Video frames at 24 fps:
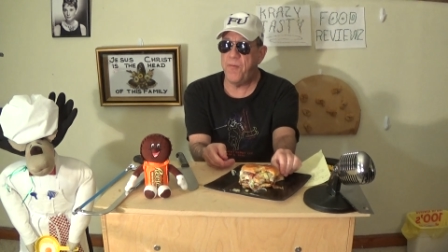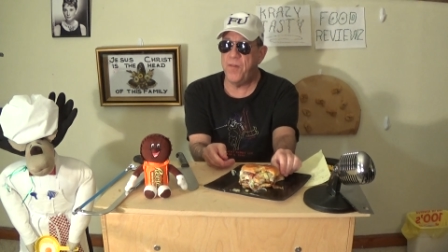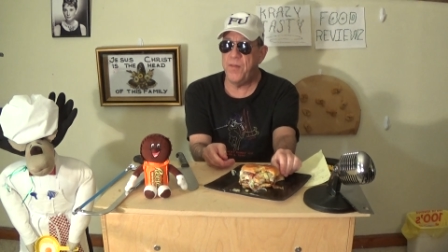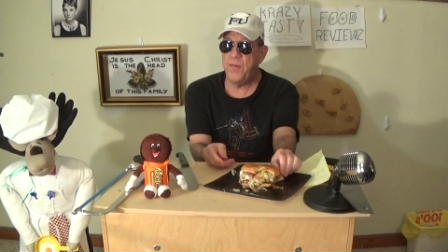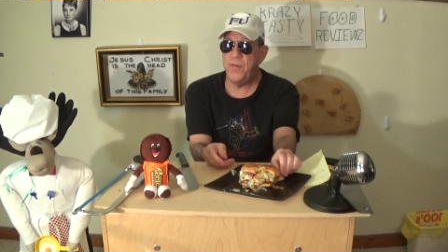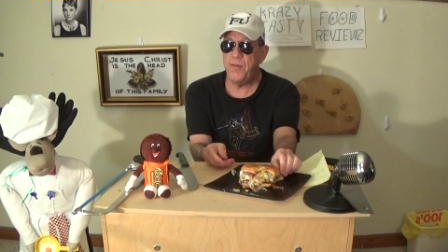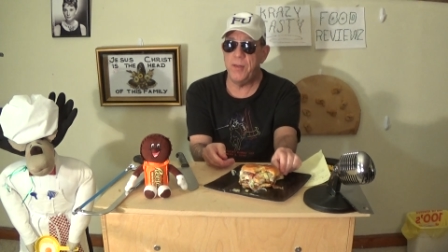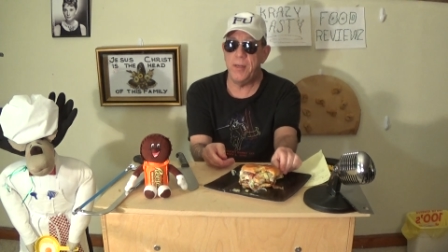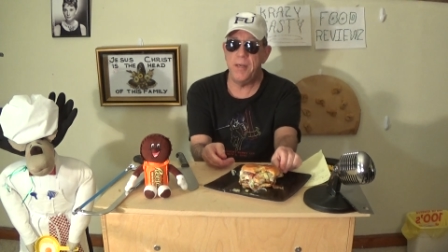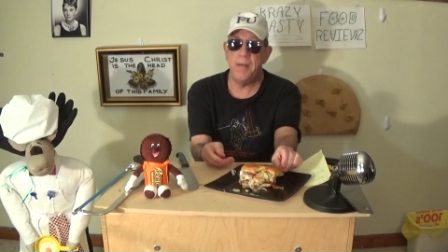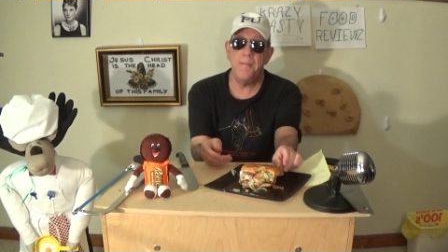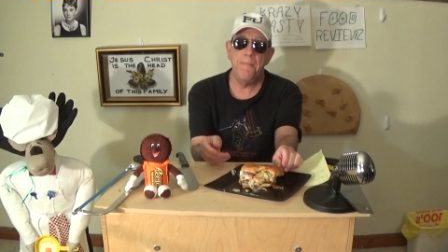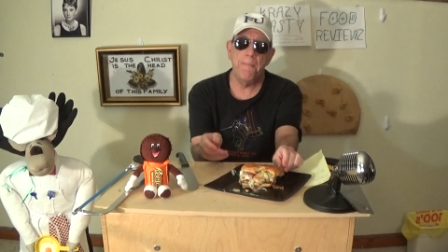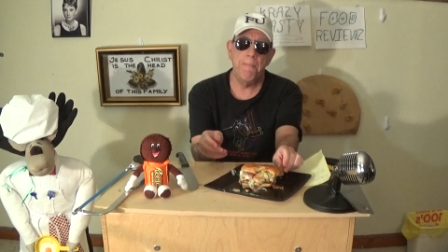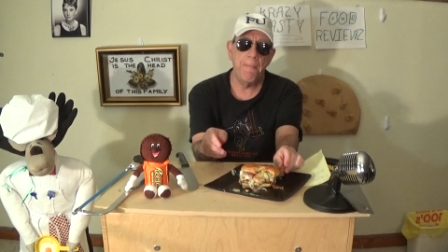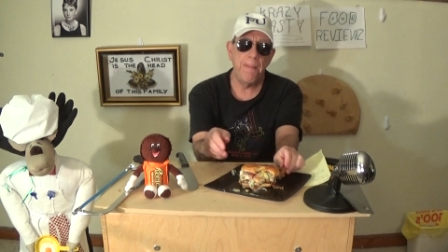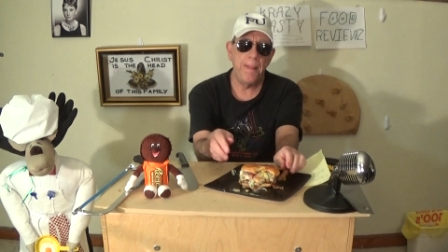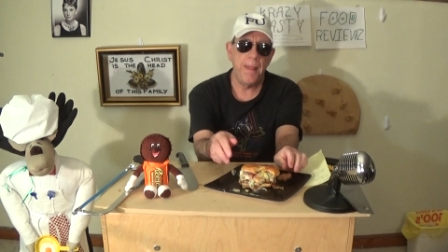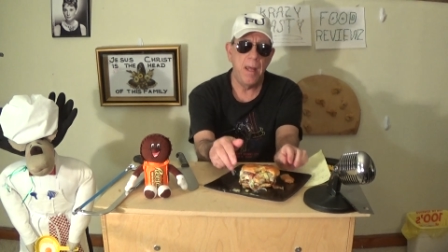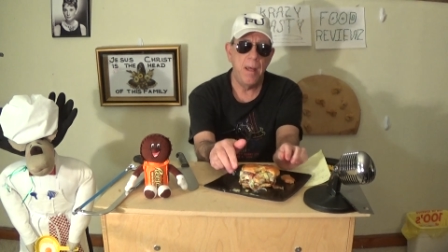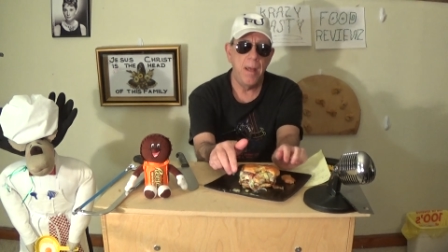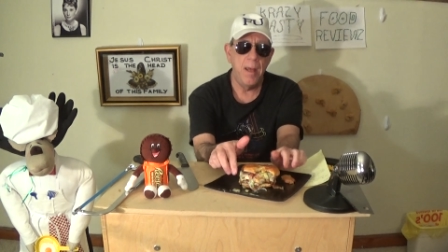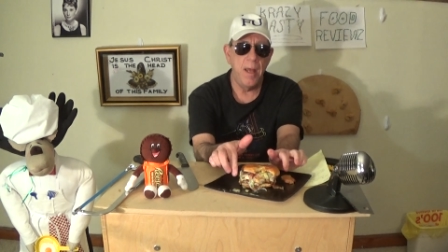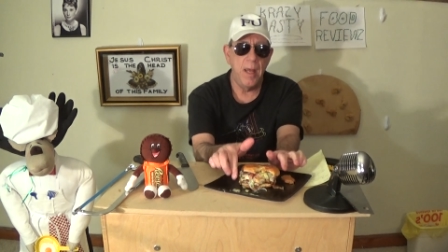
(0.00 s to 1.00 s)
fifty.
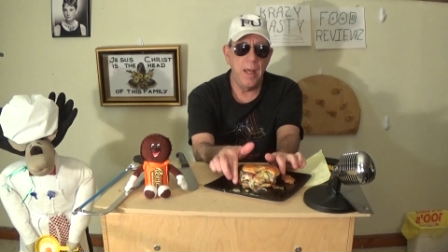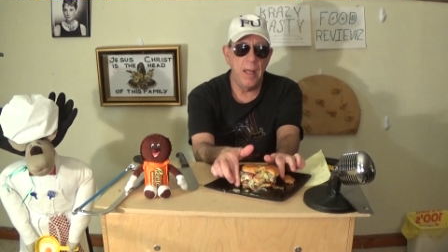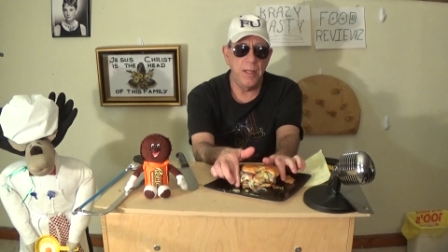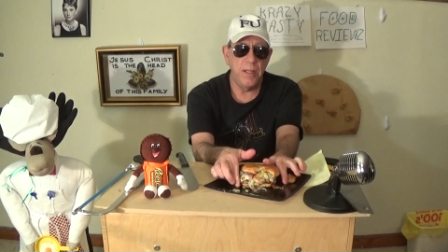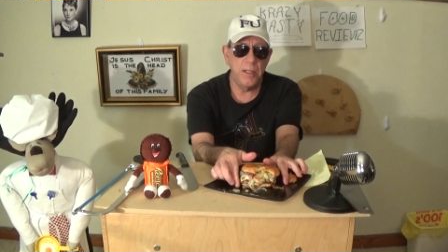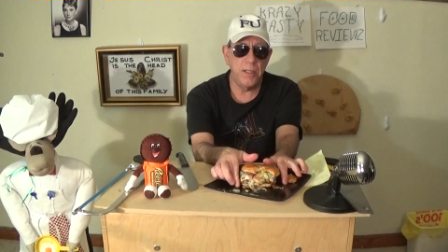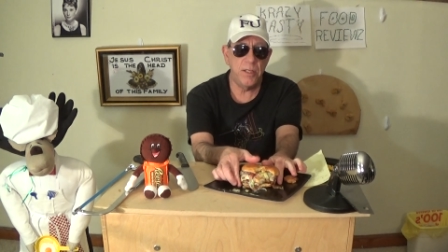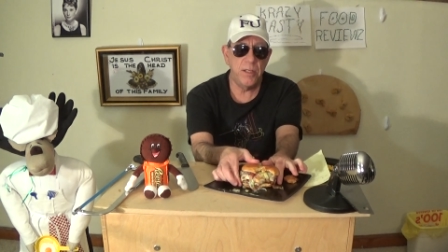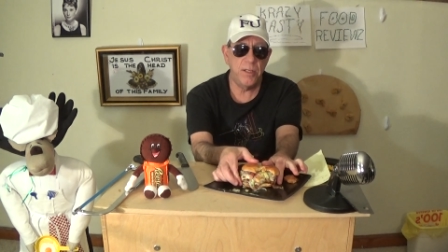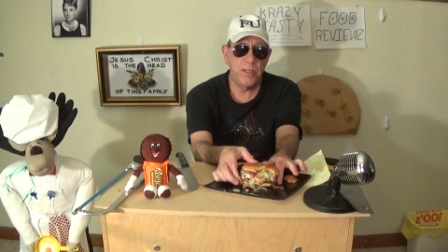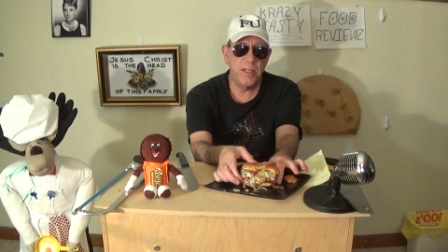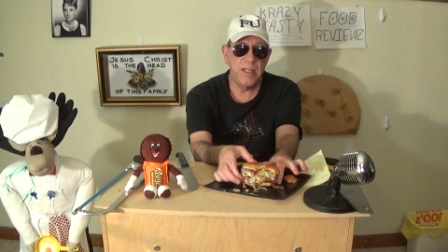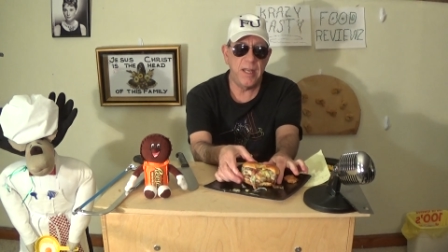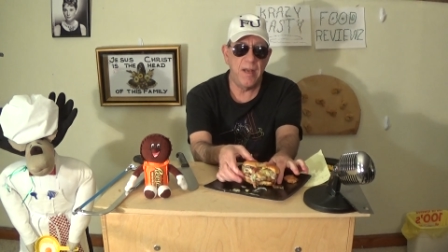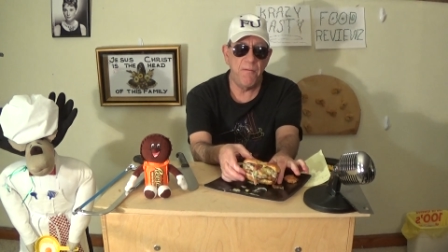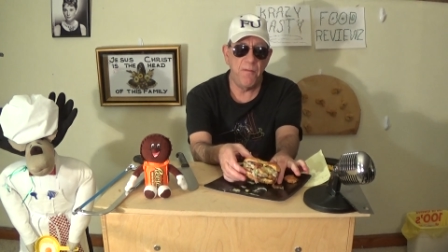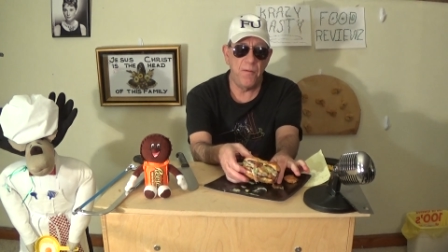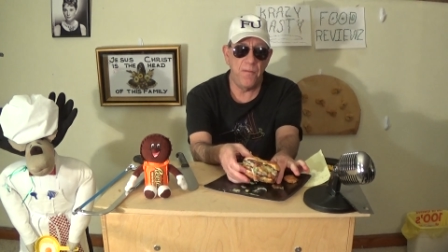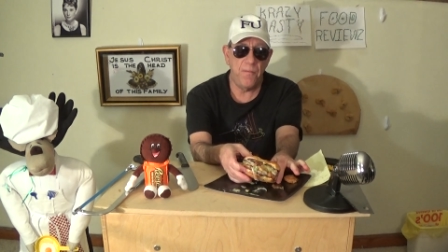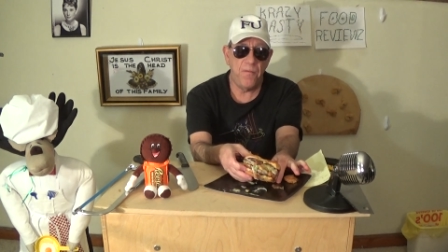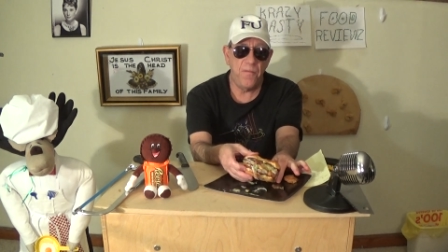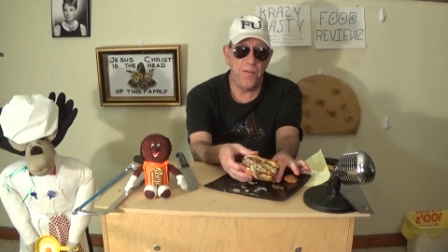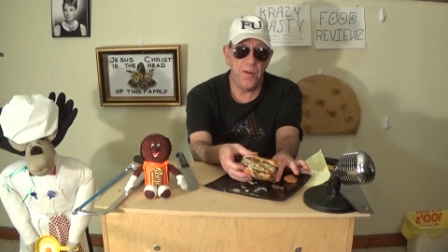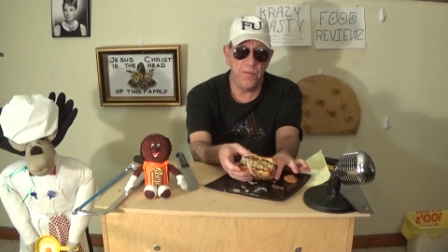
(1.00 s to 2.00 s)
This is
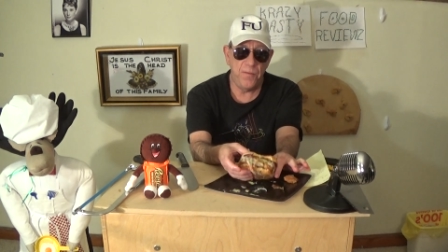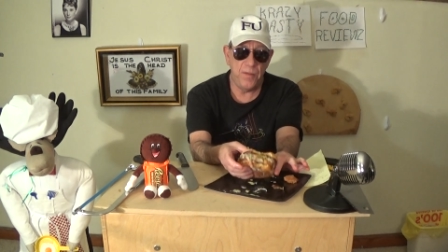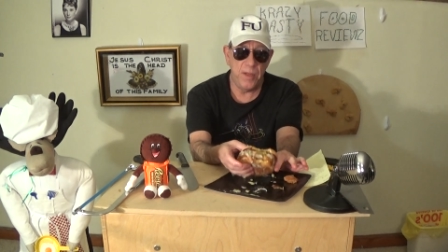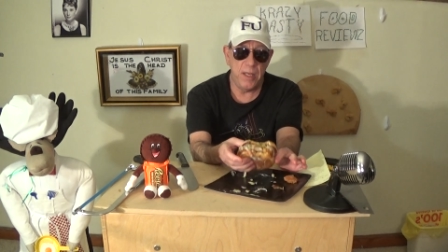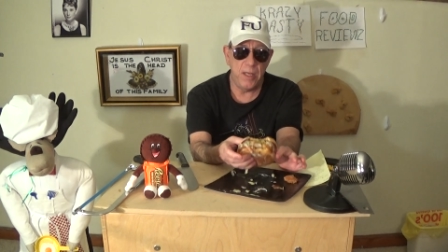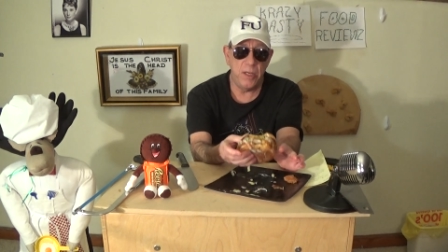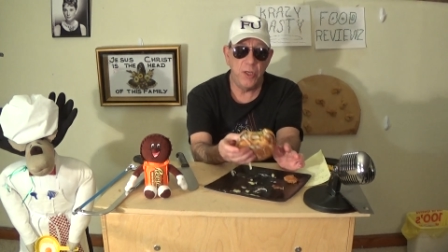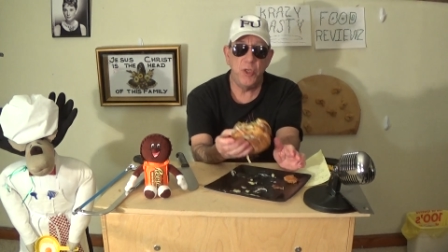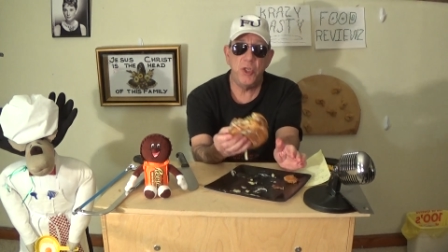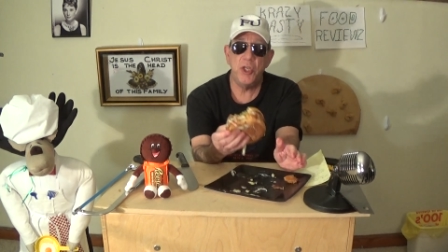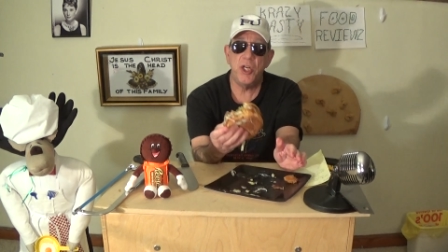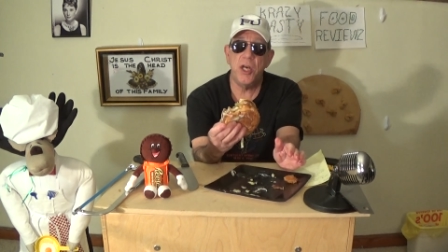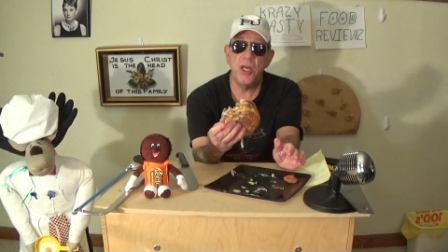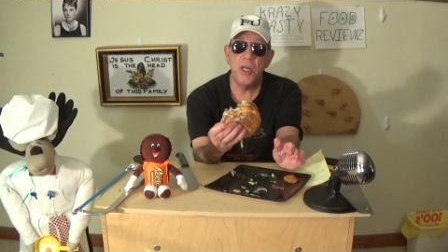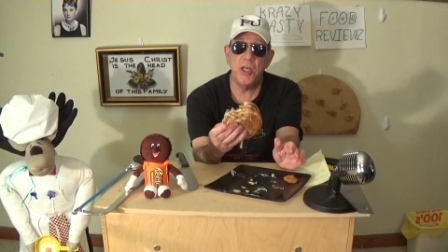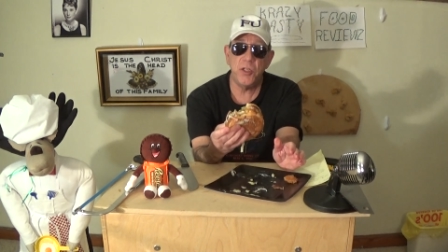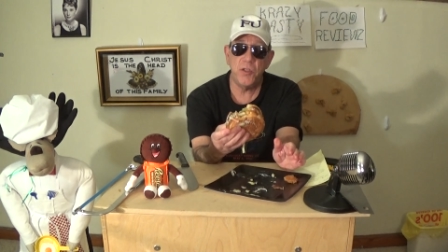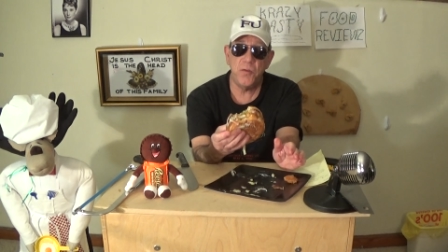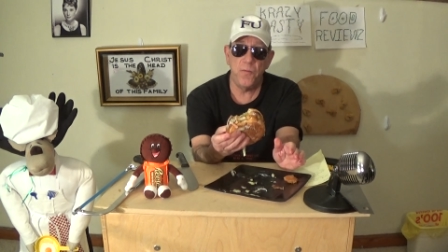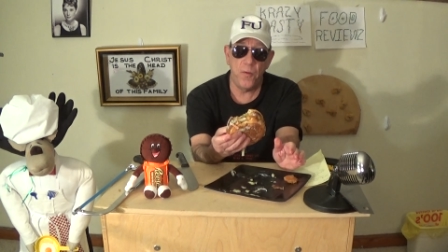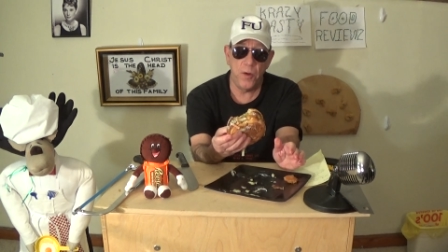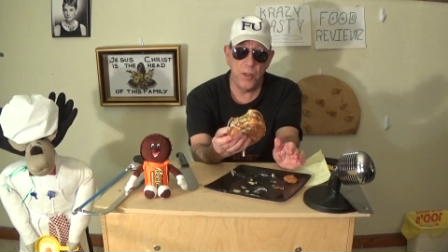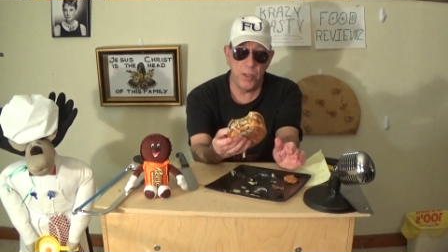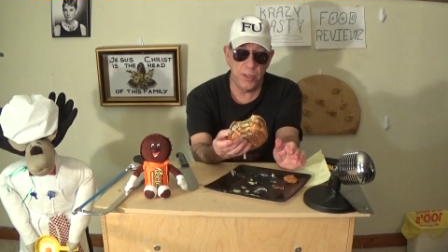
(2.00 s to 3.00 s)
seven fifty
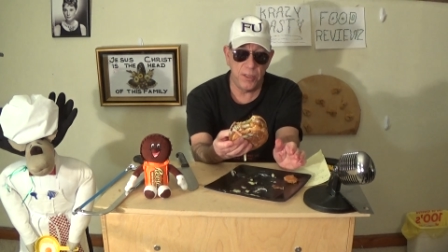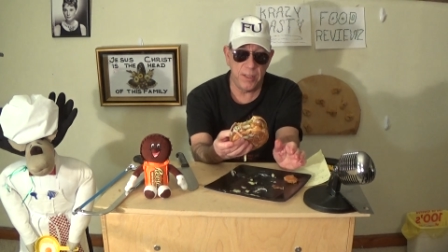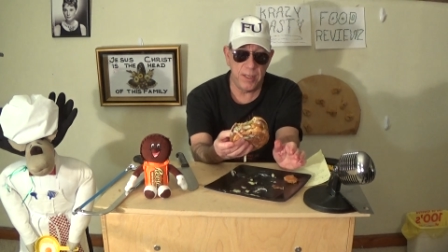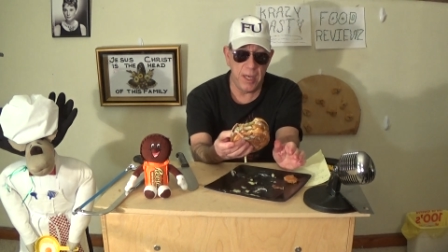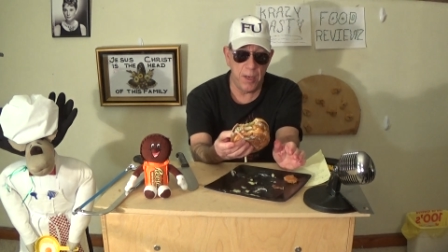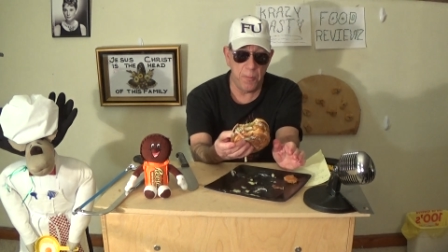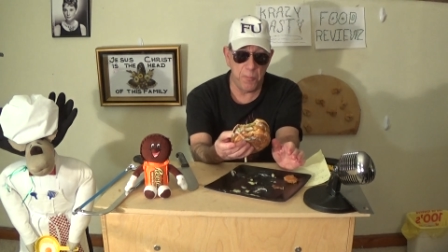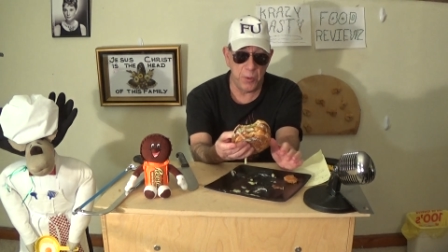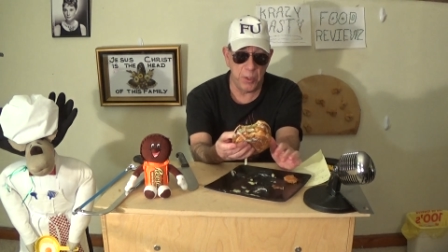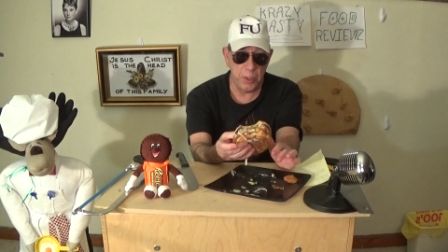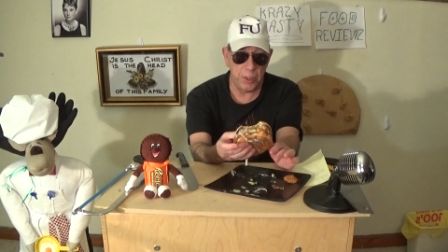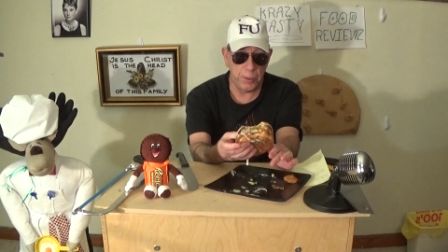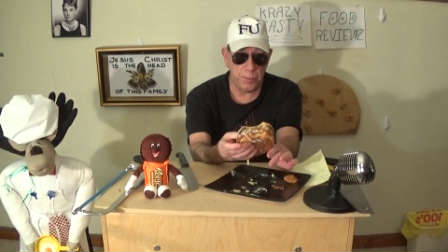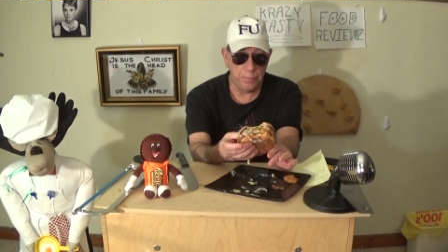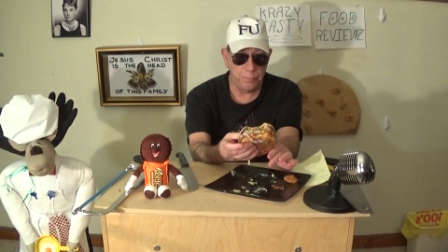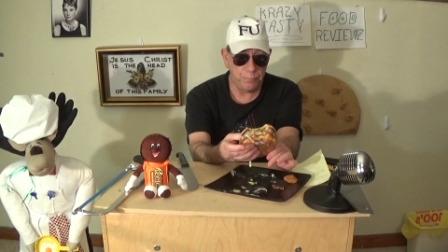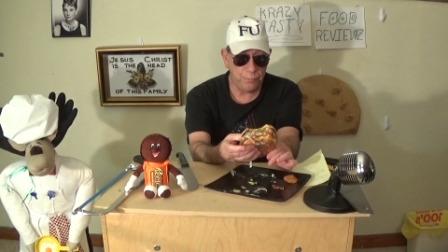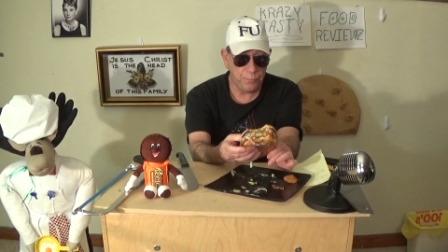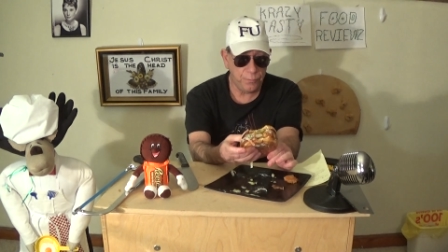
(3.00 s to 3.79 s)
just for the sandwich.